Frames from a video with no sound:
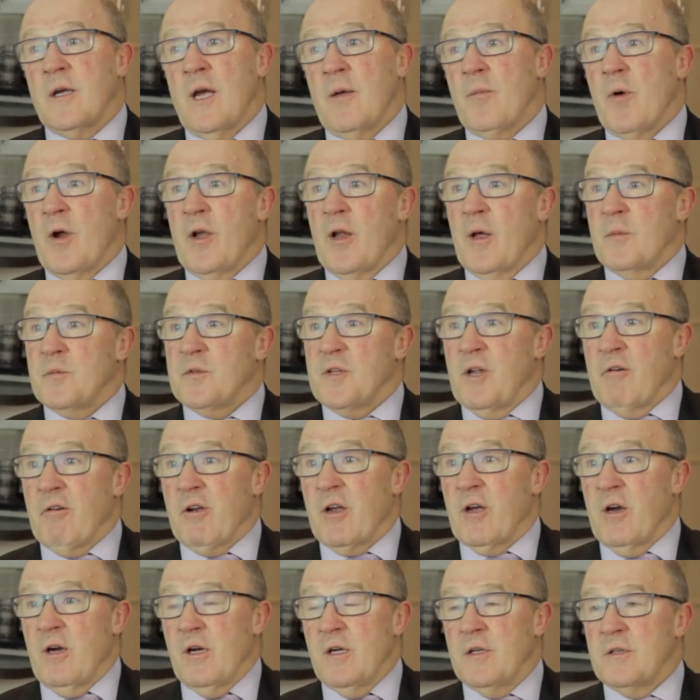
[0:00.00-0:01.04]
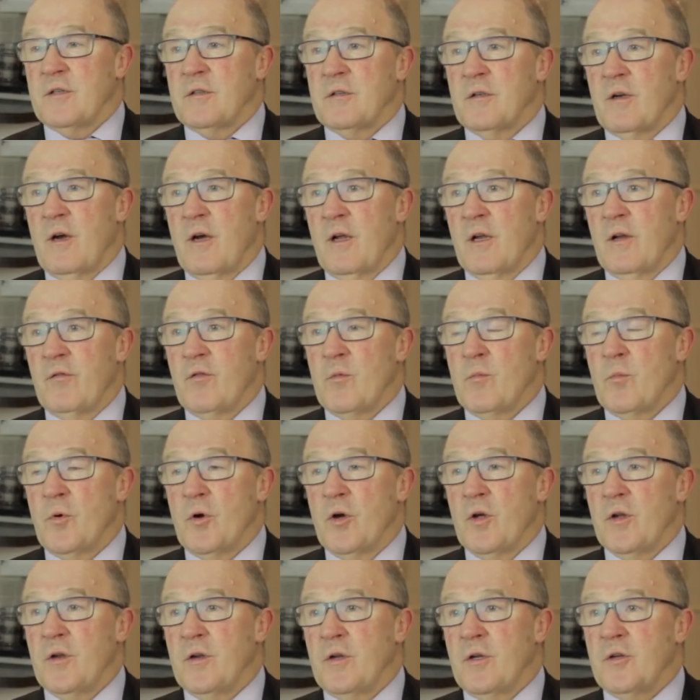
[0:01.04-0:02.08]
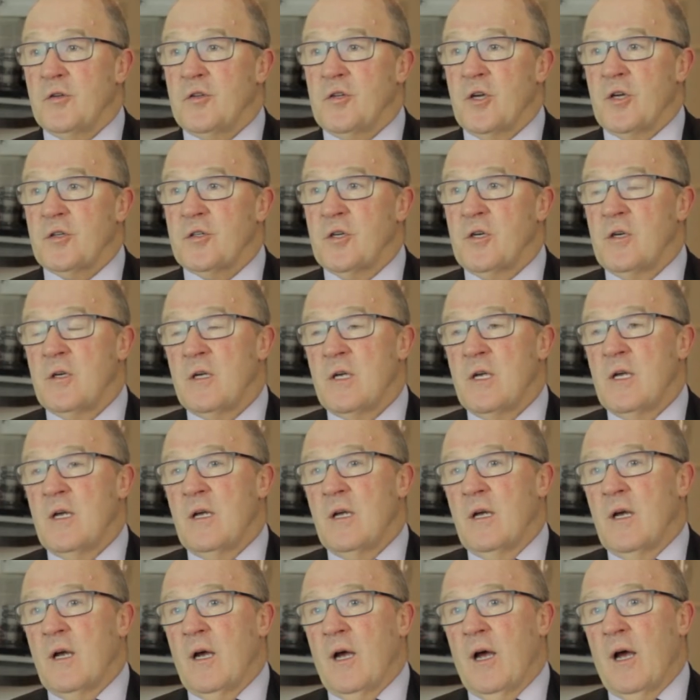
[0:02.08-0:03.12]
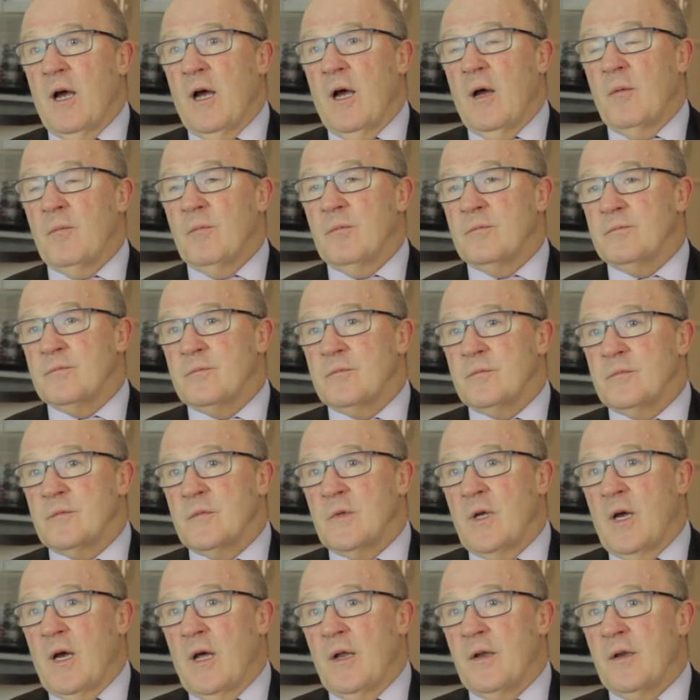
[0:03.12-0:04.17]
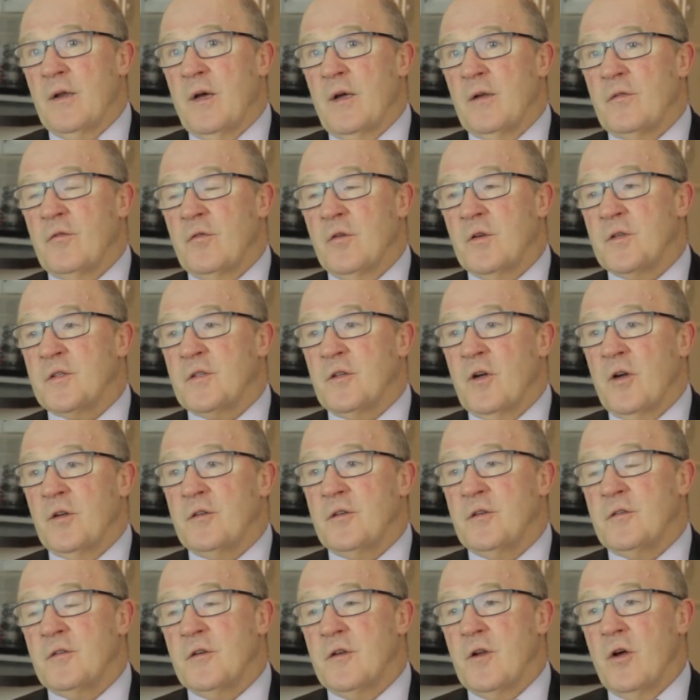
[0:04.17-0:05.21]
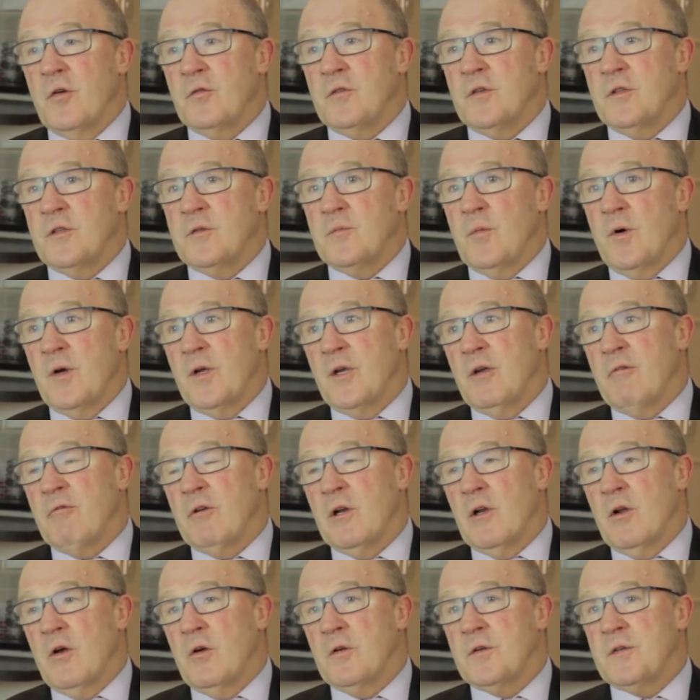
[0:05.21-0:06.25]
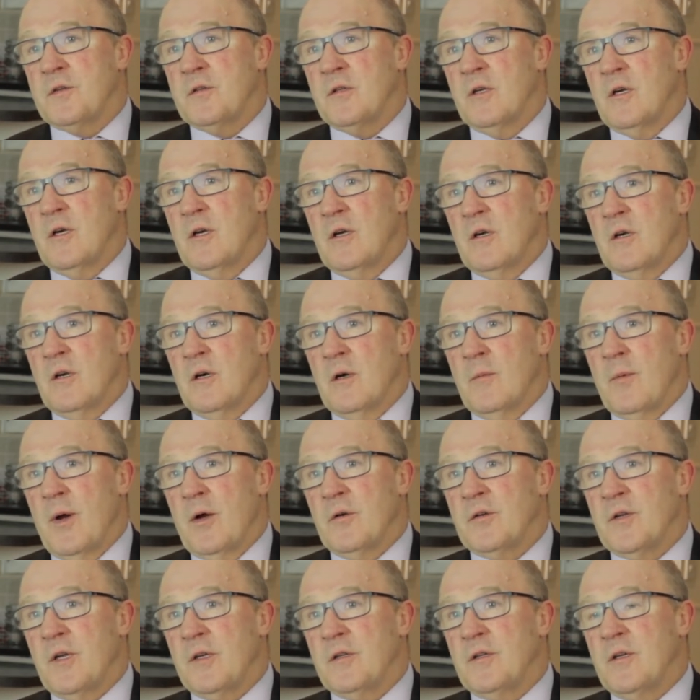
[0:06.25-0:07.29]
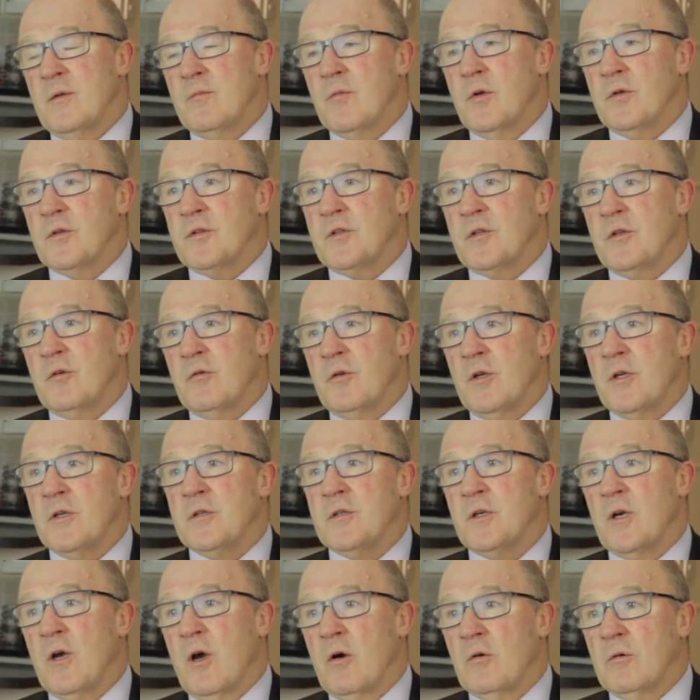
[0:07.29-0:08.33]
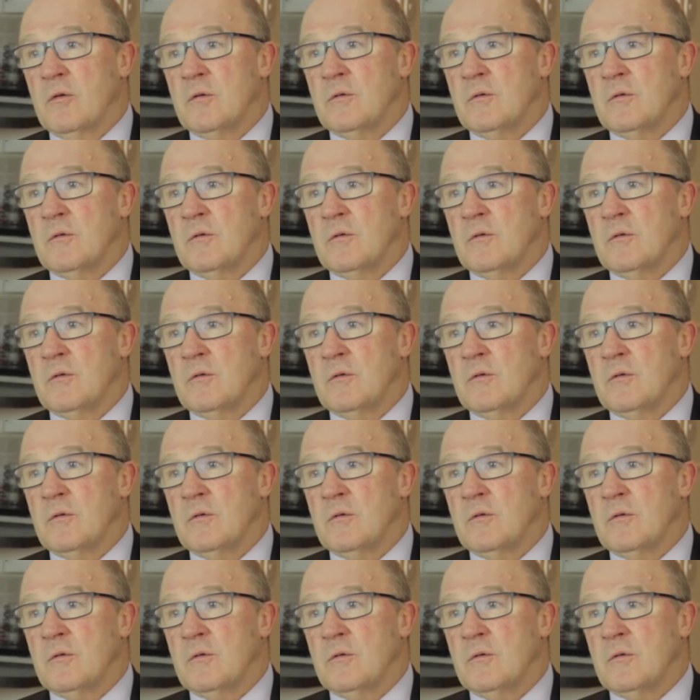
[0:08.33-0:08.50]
My name's Deryck Highet. I live in Burton in Cheshire, and I first started to notice my hearing loss about 18 months, 2 years ago.